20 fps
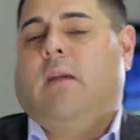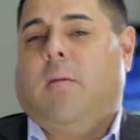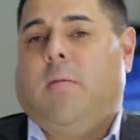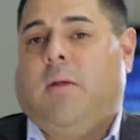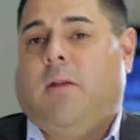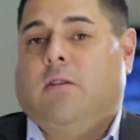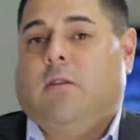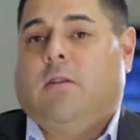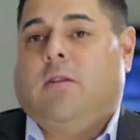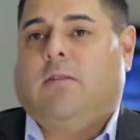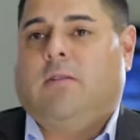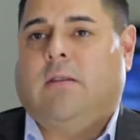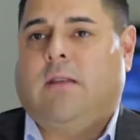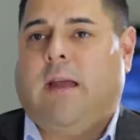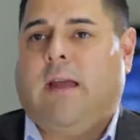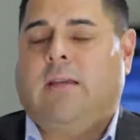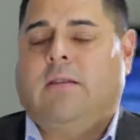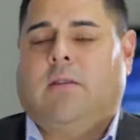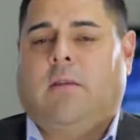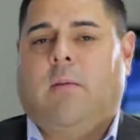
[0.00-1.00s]
companies, at least
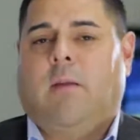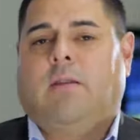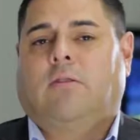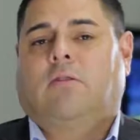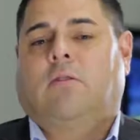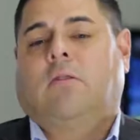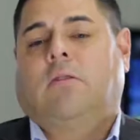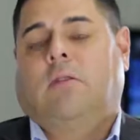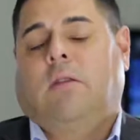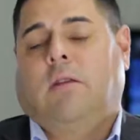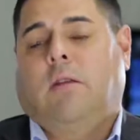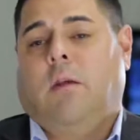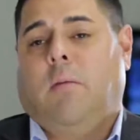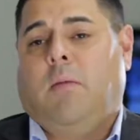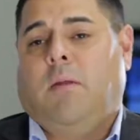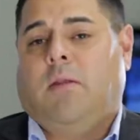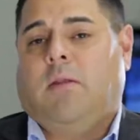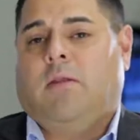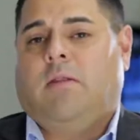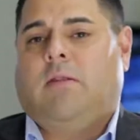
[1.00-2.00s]
legacy managed service IT
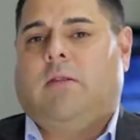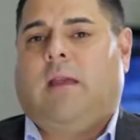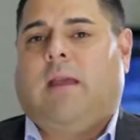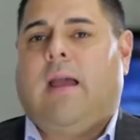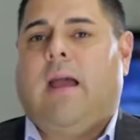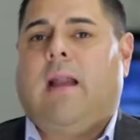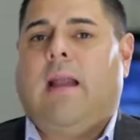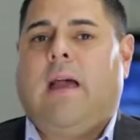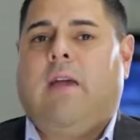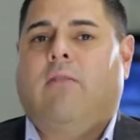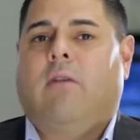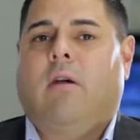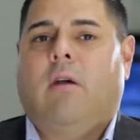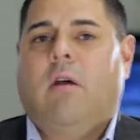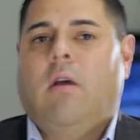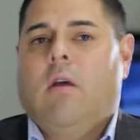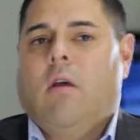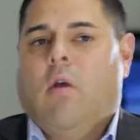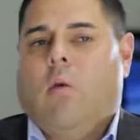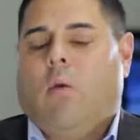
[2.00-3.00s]
companies, is they kind of have
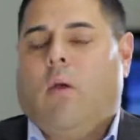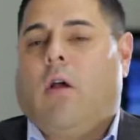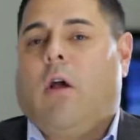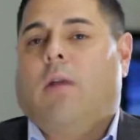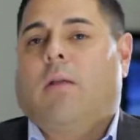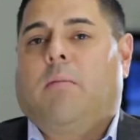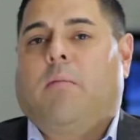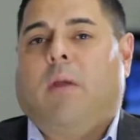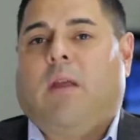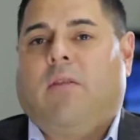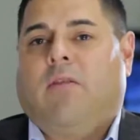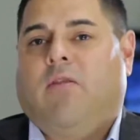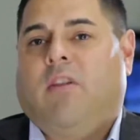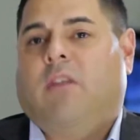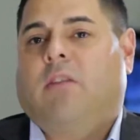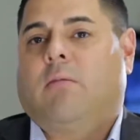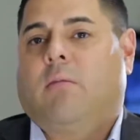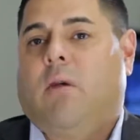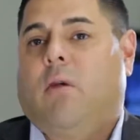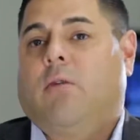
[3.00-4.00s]
we call it
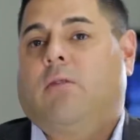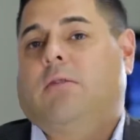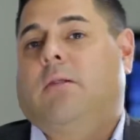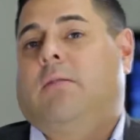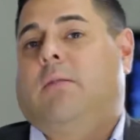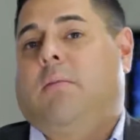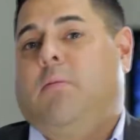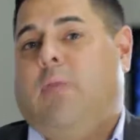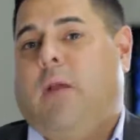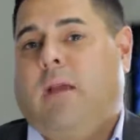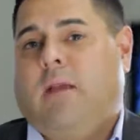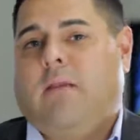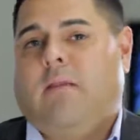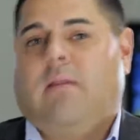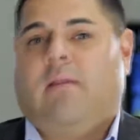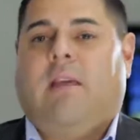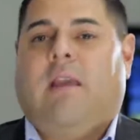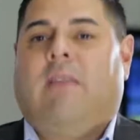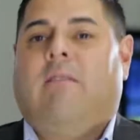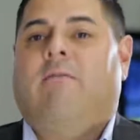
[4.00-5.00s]
break-fix mode. When something breaks,
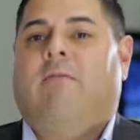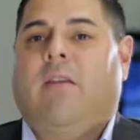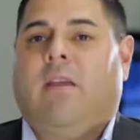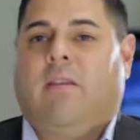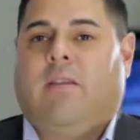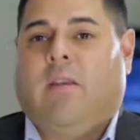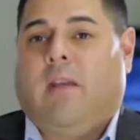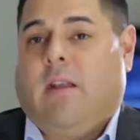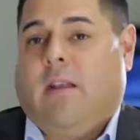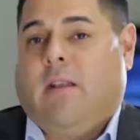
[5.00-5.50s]
they fix it.